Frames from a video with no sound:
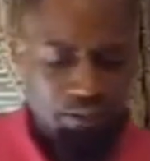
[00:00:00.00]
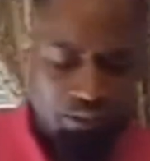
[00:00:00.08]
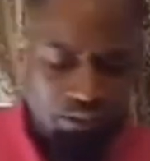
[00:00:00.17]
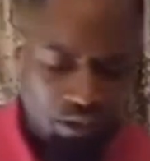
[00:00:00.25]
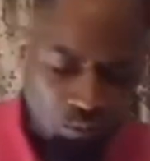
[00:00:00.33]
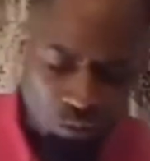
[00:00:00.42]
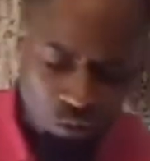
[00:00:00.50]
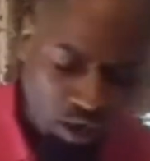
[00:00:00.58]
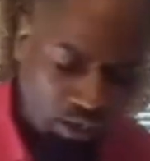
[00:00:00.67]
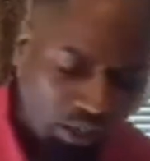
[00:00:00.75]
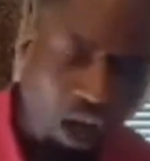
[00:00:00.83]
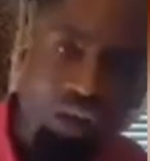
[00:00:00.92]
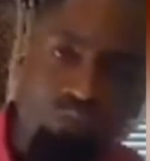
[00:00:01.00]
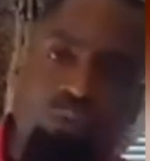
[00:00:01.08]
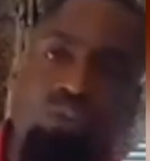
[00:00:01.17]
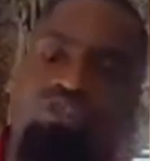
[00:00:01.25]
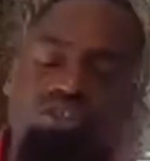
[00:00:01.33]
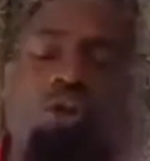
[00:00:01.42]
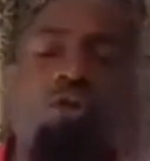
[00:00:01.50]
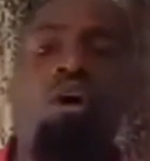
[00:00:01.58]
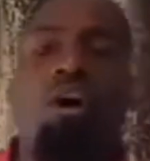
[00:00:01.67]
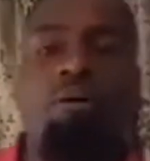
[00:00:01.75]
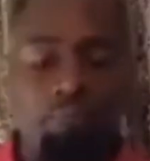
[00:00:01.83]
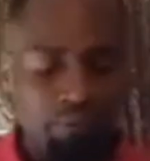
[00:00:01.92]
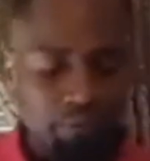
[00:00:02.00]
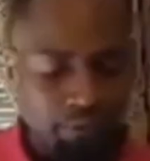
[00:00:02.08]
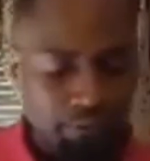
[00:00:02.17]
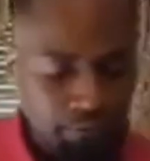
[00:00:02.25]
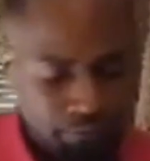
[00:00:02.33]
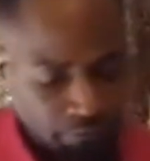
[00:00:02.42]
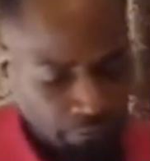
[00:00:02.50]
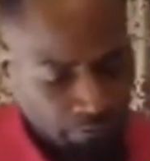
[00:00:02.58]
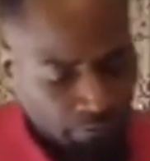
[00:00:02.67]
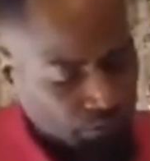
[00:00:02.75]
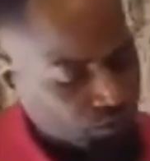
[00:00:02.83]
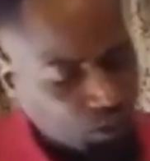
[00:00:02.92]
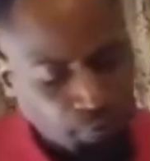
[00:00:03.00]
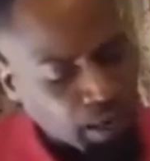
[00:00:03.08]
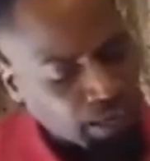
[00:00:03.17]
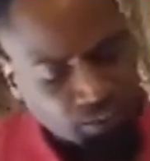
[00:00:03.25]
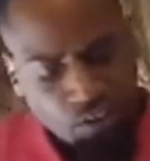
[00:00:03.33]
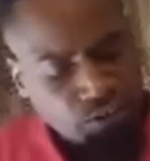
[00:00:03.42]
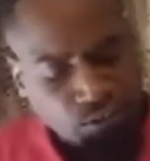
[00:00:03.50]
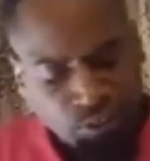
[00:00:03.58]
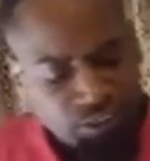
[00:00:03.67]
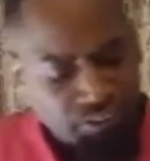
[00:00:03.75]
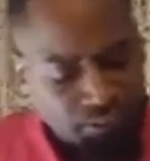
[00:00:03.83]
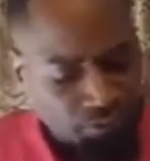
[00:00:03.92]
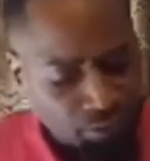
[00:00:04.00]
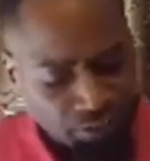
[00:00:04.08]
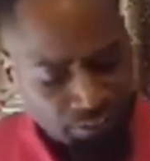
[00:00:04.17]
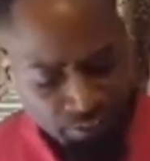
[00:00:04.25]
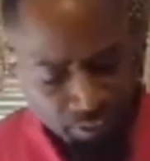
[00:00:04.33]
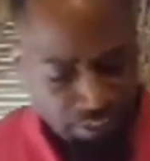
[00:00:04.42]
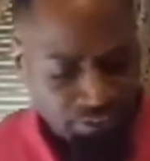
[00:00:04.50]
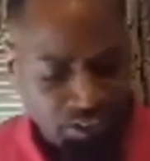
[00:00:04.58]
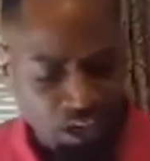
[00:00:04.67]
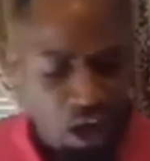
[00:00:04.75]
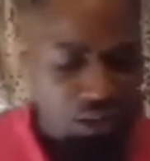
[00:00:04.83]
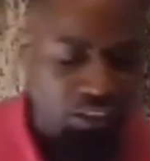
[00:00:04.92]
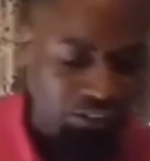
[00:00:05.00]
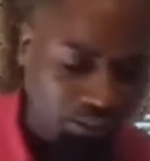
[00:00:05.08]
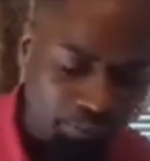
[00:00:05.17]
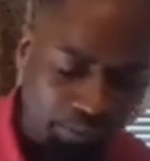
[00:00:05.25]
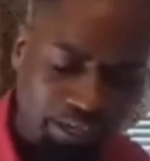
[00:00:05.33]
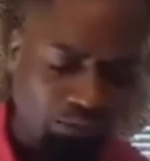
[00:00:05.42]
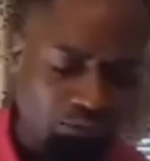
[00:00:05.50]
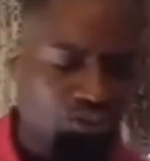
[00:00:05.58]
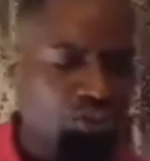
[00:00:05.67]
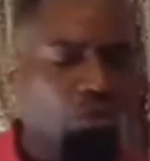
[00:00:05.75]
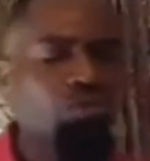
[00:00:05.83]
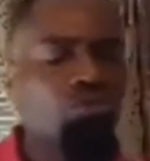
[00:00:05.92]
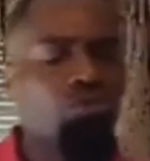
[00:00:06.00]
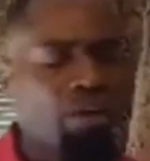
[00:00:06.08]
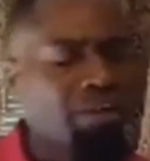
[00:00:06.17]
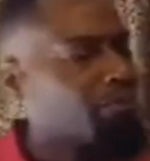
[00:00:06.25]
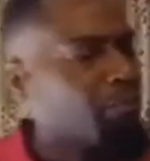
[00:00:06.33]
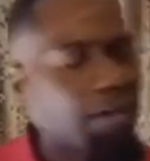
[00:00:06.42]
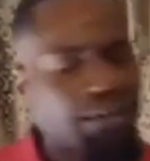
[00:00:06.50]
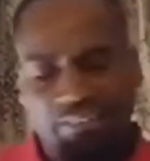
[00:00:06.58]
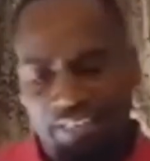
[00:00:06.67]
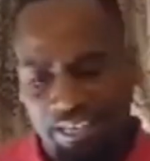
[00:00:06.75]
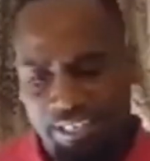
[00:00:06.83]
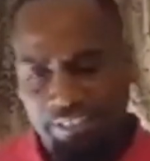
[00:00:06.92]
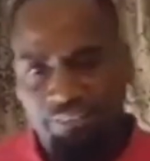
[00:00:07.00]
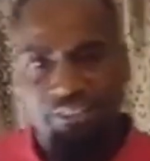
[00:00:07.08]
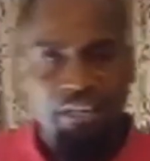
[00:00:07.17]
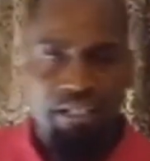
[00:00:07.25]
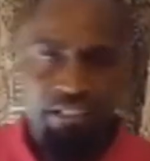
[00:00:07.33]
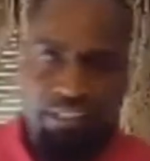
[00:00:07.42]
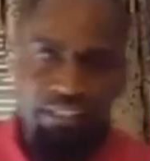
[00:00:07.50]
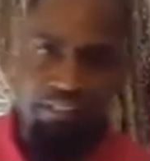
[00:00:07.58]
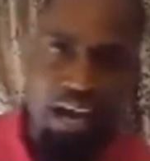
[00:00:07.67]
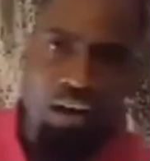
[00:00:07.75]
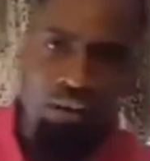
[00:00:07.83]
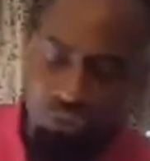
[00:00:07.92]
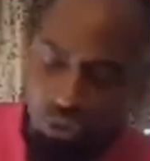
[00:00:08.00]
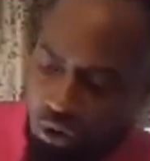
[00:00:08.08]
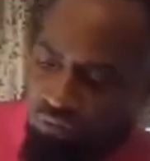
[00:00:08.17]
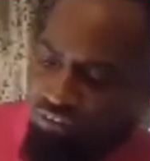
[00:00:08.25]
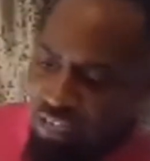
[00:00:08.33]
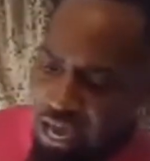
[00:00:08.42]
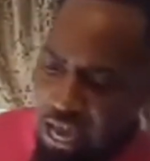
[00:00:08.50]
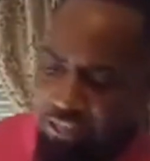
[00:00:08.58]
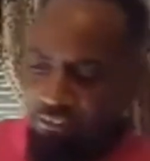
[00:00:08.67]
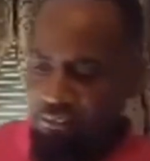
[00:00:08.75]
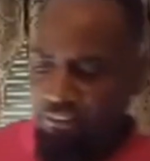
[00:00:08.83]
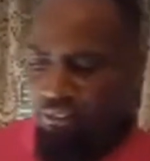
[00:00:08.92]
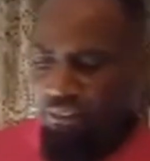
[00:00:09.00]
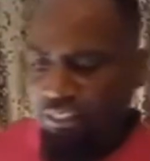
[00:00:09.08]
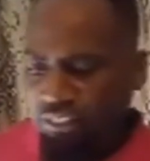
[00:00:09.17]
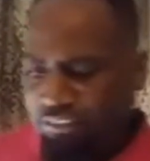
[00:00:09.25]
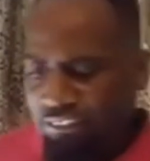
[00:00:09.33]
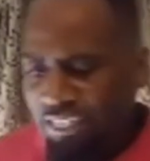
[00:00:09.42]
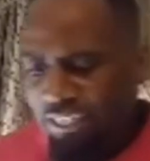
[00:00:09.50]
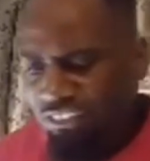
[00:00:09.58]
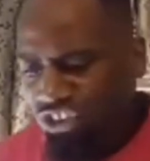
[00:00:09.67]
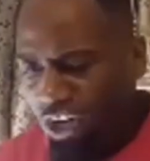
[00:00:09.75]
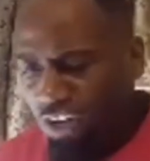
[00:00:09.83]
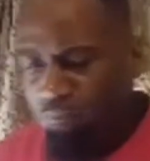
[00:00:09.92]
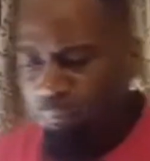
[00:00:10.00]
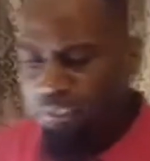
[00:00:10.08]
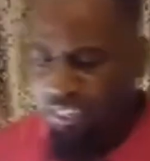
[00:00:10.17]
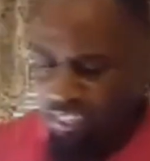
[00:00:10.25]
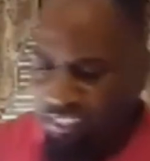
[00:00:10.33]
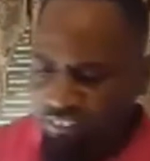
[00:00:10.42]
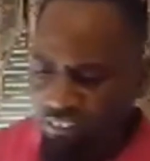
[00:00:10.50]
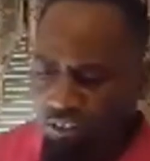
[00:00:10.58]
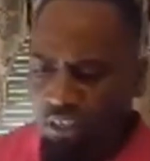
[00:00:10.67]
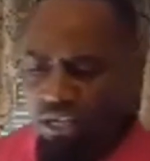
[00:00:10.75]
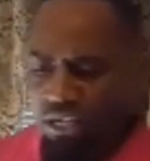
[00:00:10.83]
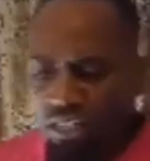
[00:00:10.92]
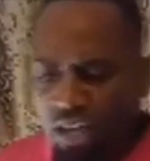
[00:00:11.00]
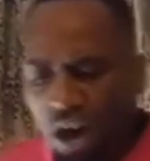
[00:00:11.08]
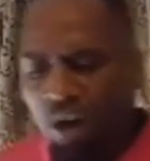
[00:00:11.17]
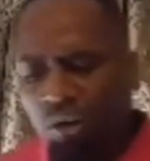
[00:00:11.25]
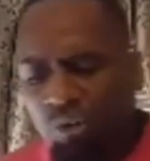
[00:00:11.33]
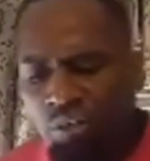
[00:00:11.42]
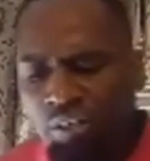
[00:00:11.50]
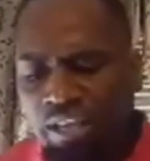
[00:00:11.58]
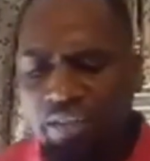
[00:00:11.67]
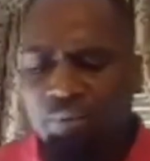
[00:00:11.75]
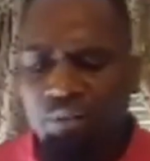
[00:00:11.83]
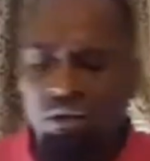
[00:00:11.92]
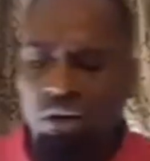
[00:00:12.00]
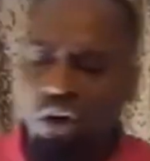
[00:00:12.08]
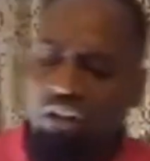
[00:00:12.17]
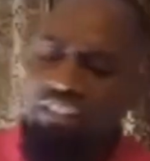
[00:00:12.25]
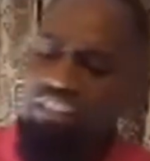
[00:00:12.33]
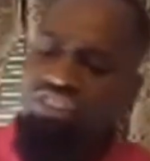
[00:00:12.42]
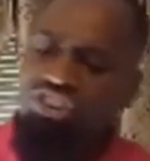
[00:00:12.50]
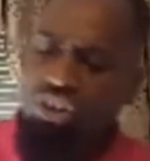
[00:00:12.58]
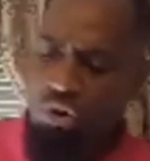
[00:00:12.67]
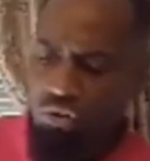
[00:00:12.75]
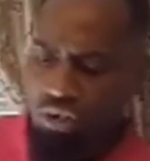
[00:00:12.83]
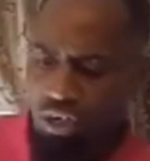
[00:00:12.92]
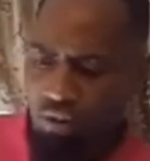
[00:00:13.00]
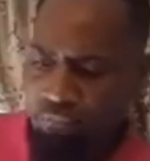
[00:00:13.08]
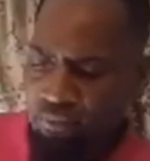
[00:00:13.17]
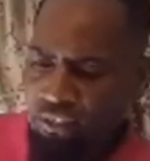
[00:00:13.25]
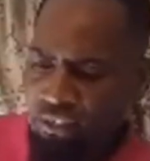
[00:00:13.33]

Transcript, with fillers: Number one, God will show up. Jeremiah 33, 3 says, Call unto me and I will show you great and mighty things that thou knowest not. And see, and the church began to call on the name of the Lord and he showed up.